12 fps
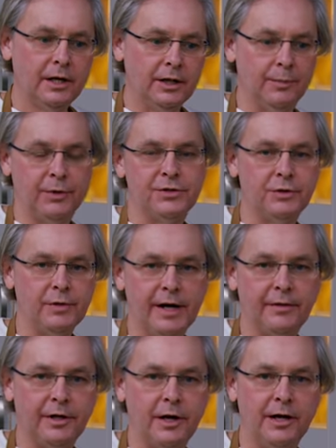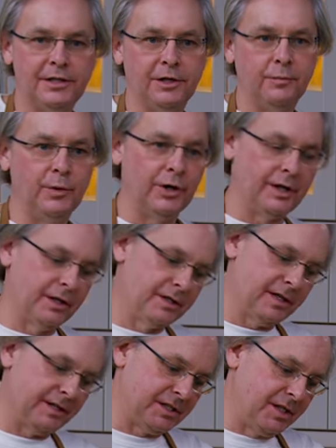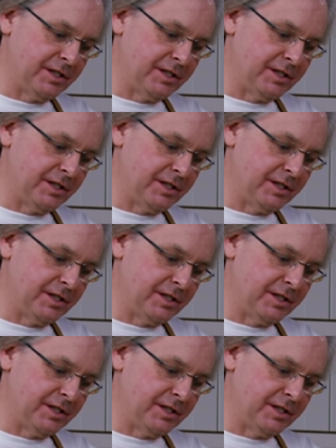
the person writing the cocktail book says,